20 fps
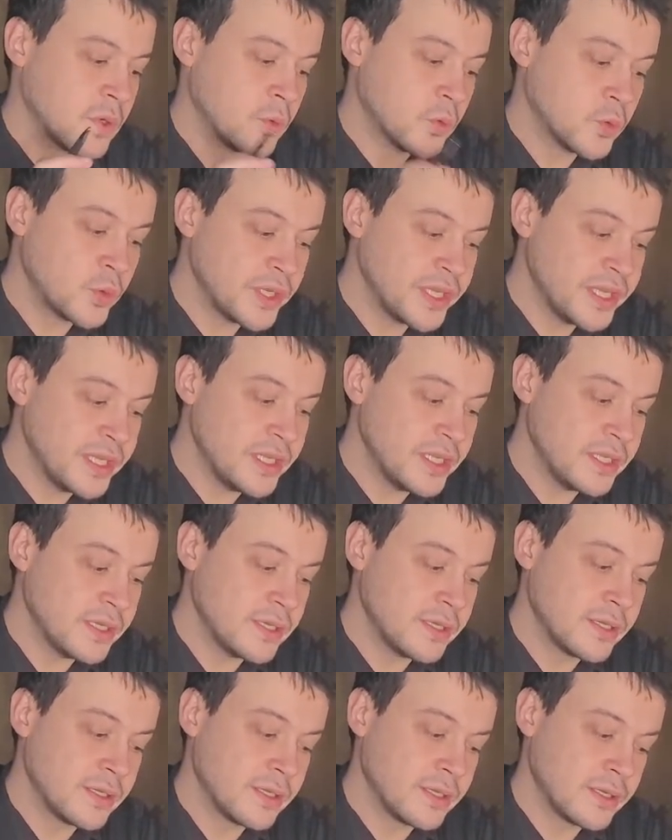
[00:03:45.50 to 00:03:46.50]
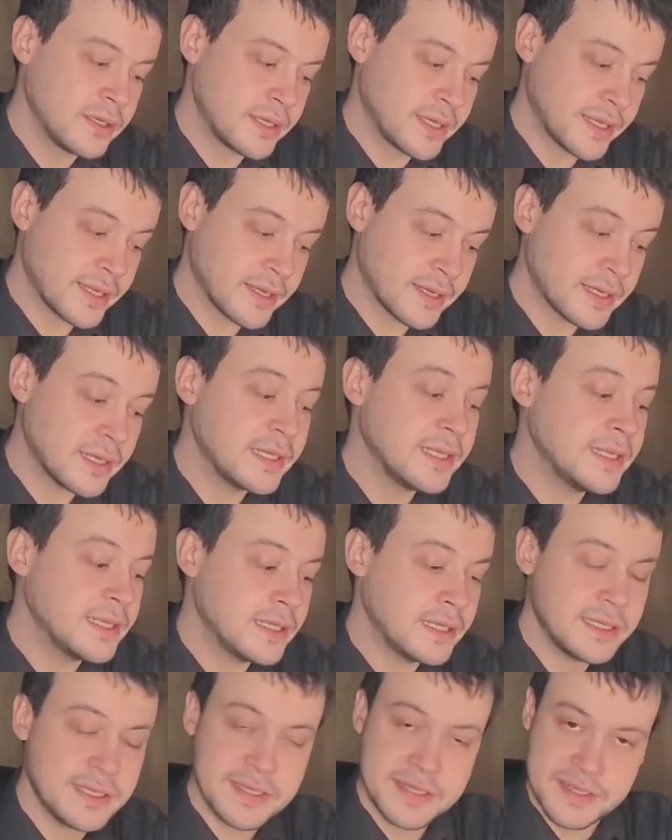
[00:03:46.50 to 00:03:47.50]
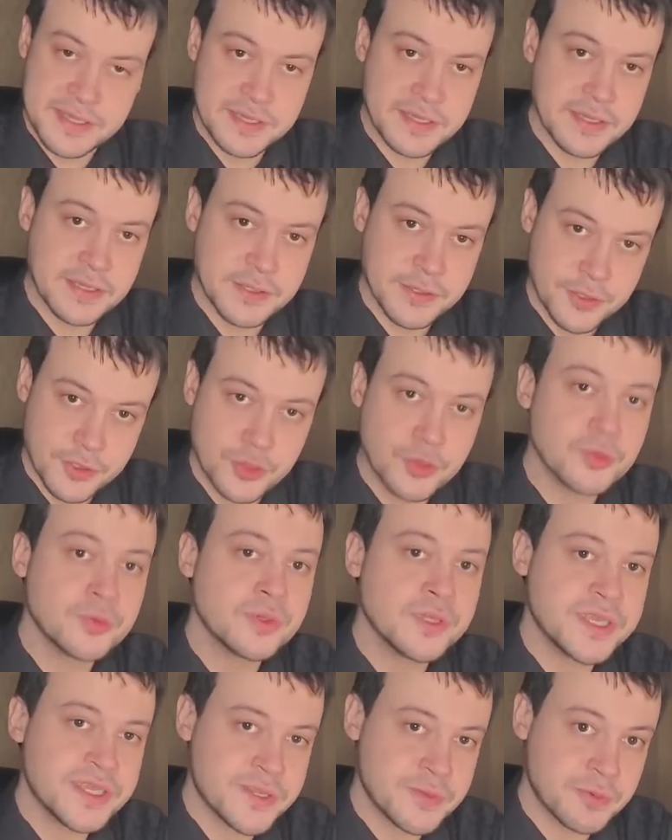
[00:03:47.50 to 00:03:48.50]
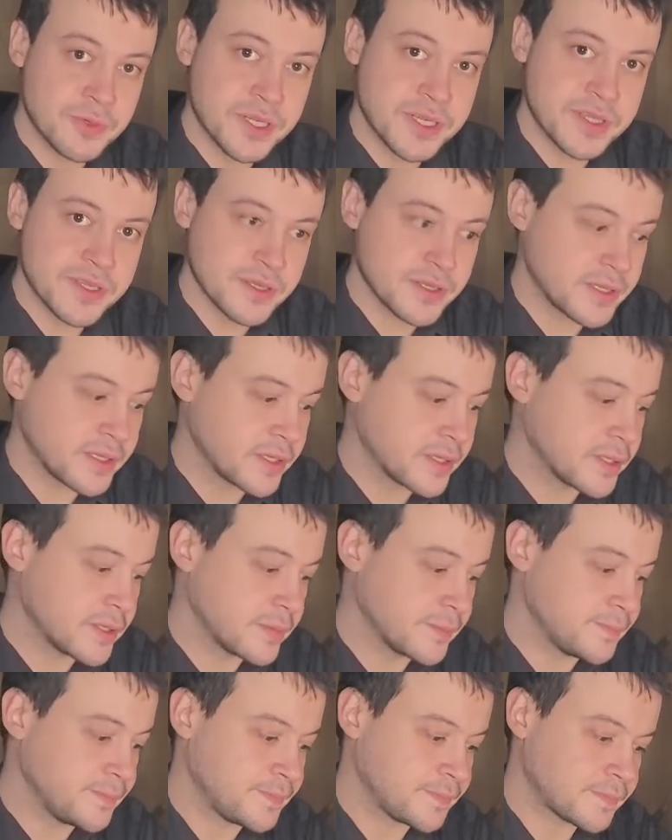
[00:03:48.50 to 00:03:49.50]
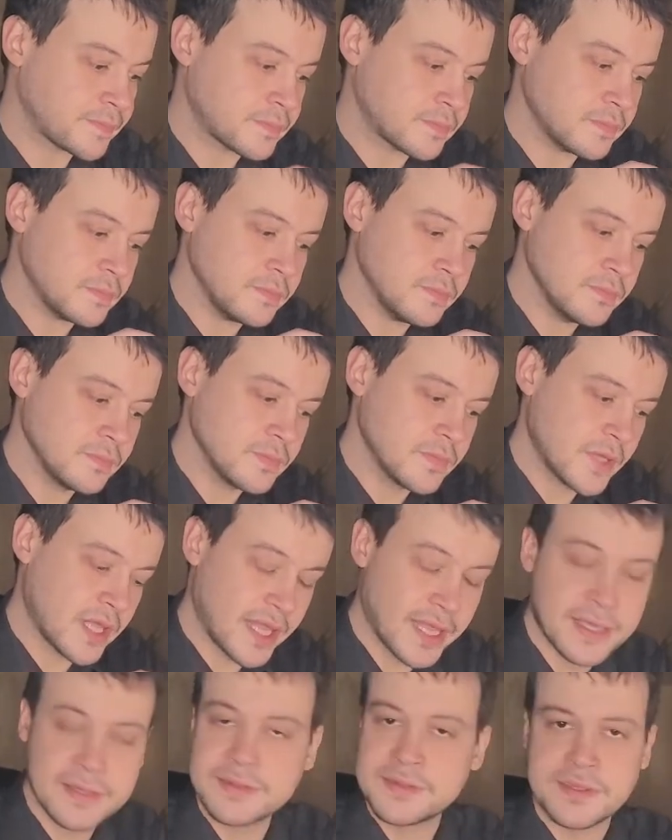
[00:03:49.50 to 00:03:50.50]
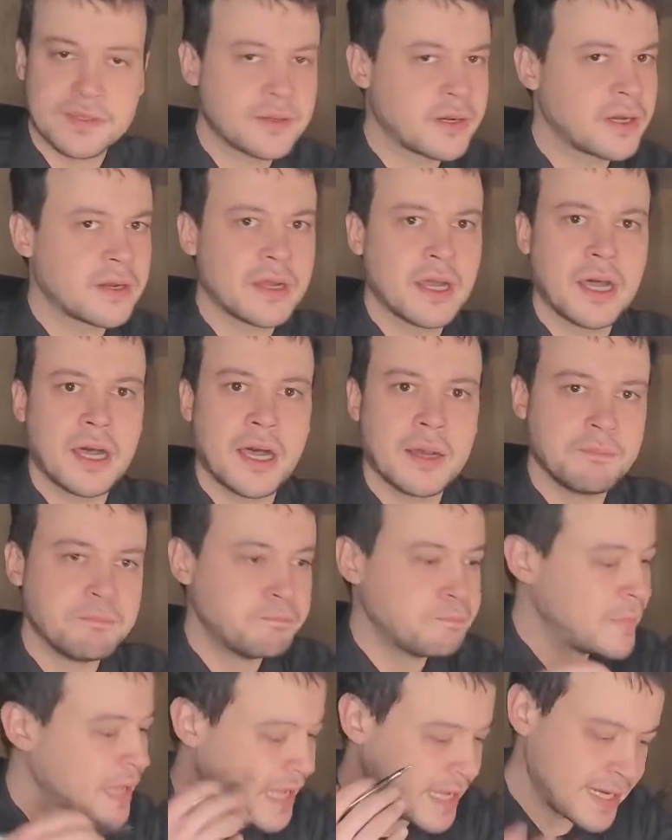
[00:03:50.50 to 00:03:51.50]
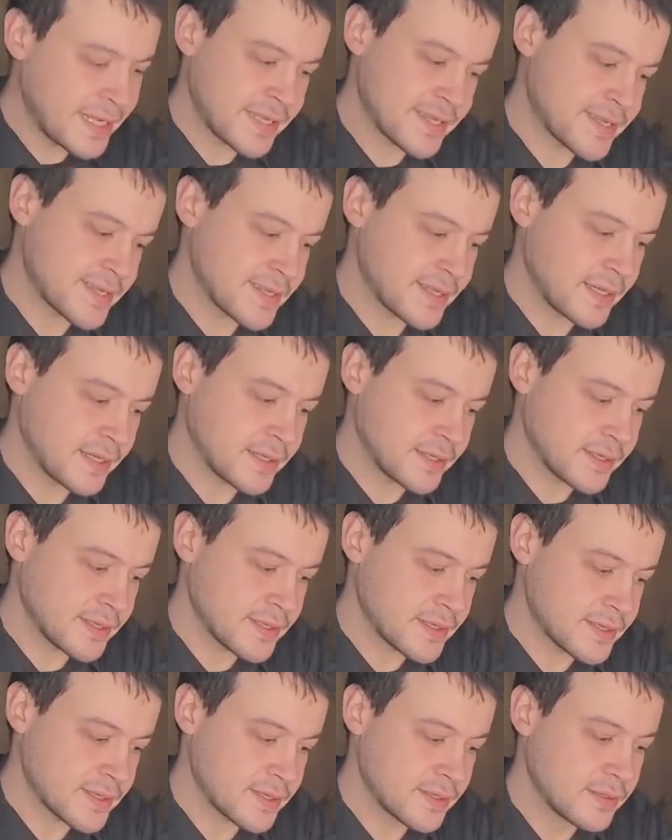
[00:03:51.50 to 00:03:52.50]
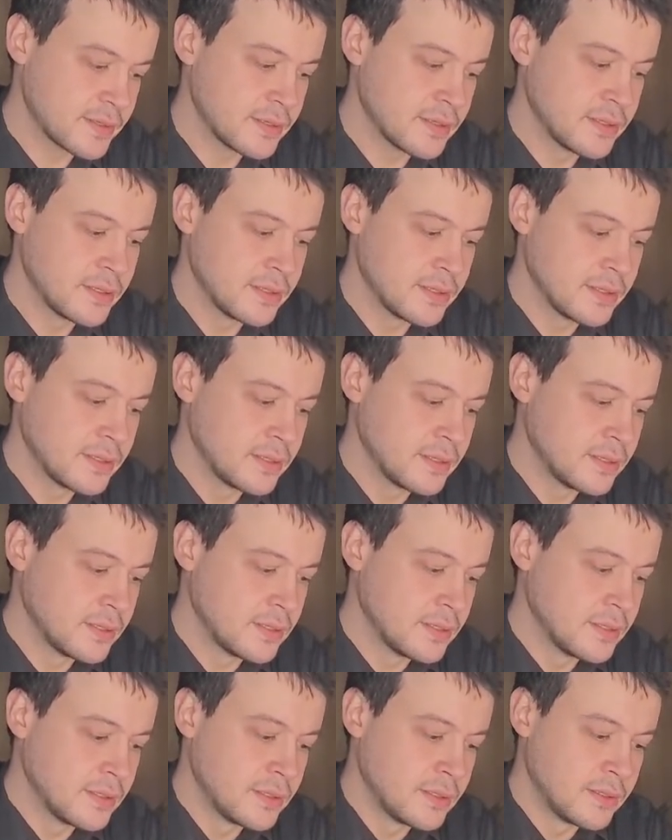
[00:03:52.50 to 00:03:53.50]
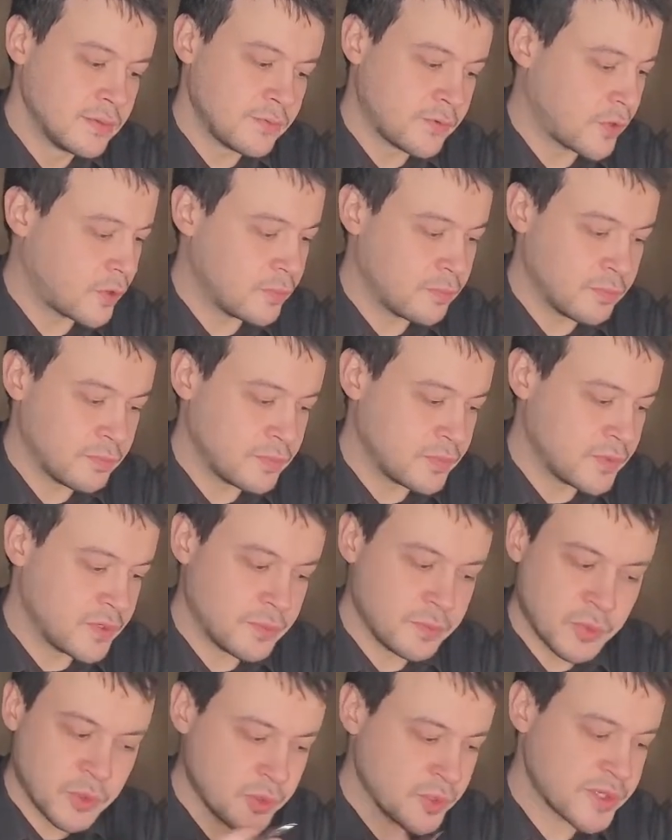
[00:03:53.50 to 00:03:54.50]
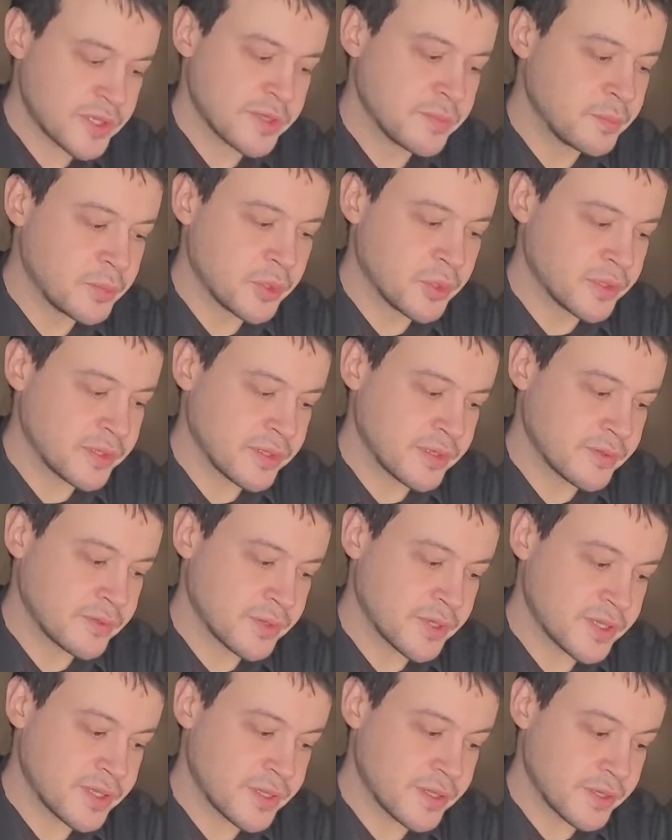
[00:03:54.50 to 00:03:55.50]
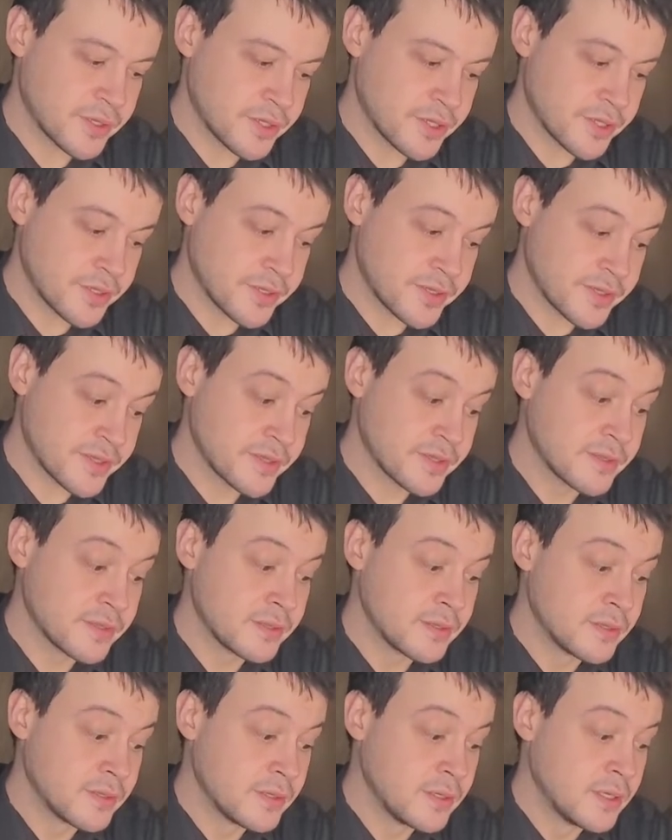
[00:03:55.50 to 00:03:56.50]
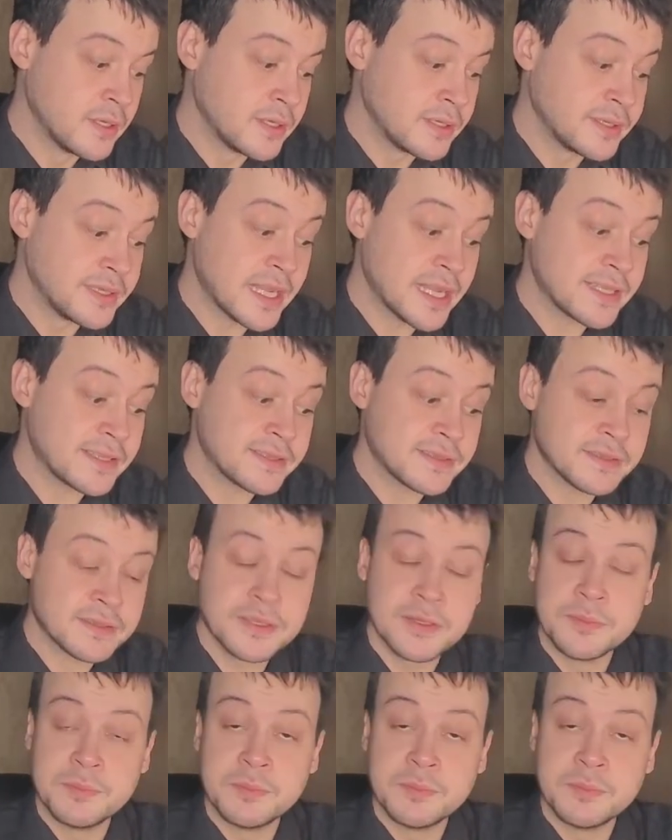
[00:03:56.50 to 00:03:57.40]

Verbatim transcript: we can clearly see through this reasoning, and there are many studies from the most important researchers, that the